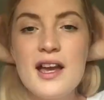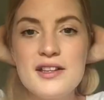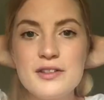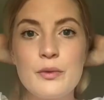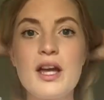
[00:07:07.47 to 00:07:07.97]

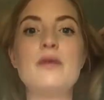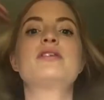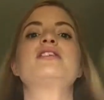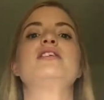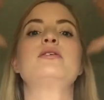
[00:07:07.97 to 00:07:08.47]
So what I
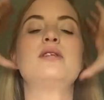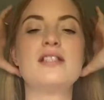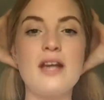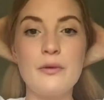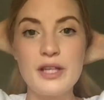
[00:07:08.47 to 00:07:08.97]
will do
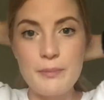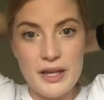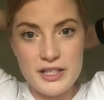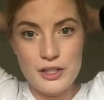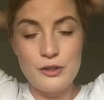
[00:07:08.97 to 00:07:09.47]
is I will get
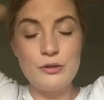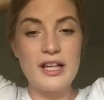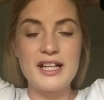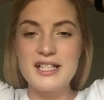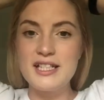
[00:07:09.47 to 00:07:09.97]
back to you
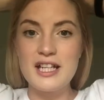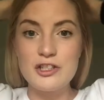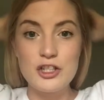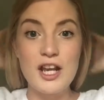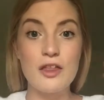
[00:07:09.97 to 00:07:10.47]
like I did
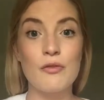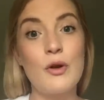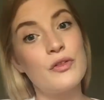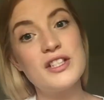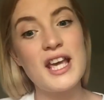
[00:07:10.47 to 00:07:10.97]
yesterday
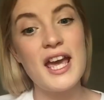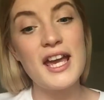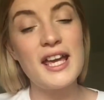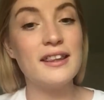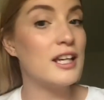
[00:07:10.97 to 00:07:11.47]
throughout the
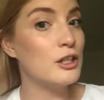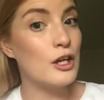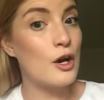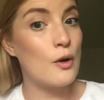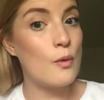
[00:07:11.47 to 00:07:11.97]
day and let you
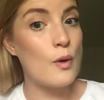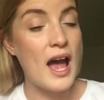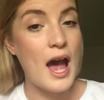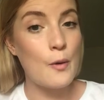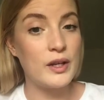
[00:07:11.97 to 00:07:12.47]
know
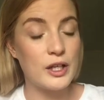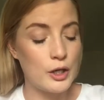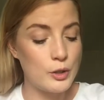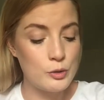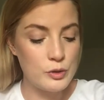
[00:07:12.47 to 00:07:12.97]
how it
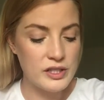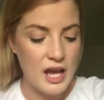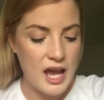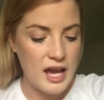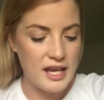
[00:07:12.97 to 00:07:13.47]
goes.
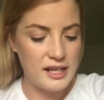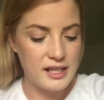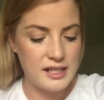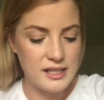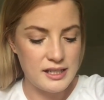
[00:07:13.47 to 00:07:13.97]
It
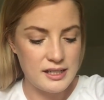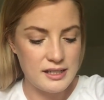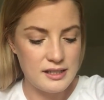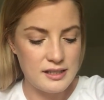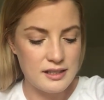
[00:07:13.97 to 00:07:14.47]

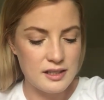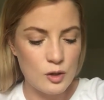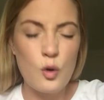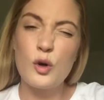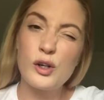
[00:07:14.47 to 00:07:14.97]
is
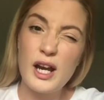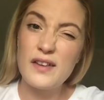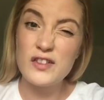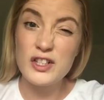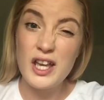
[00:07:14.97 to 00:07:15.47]

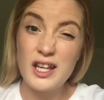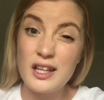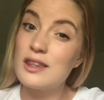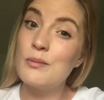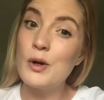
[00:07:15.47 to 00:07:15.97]
10:15
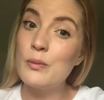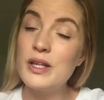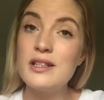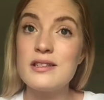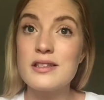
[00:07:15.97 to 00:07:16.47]
at the
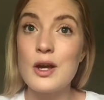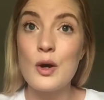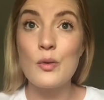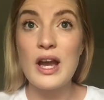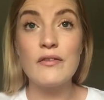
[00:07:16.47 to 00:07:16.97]
moment,
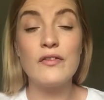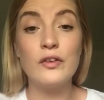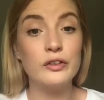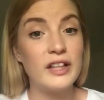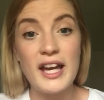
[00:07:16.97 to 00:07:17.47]
so we have a
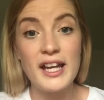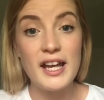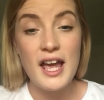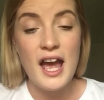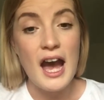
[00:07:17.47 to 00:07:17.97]
full
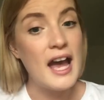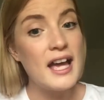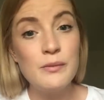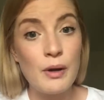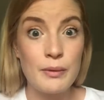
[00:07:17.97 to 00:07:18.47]
day
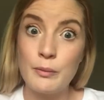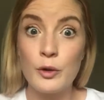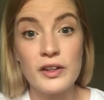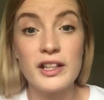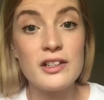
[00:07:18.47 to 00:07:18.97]
ahead, probably
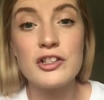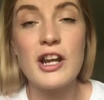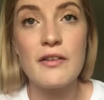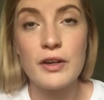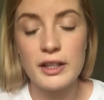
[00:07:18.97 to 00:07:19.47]
more than
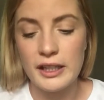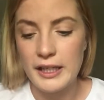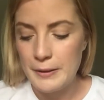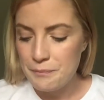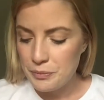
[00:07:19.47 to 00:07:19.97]
yesterday
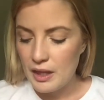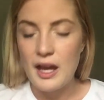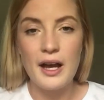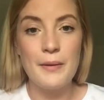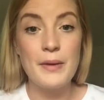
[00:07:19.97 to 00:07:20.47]
really,
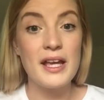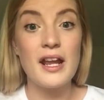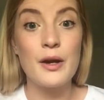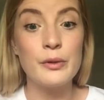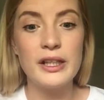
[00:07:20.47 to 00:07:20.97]
and
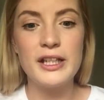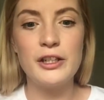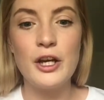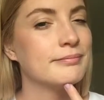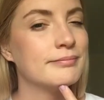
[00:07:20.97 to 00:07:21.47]
I will let you
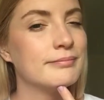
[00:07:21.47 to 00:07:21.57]
know.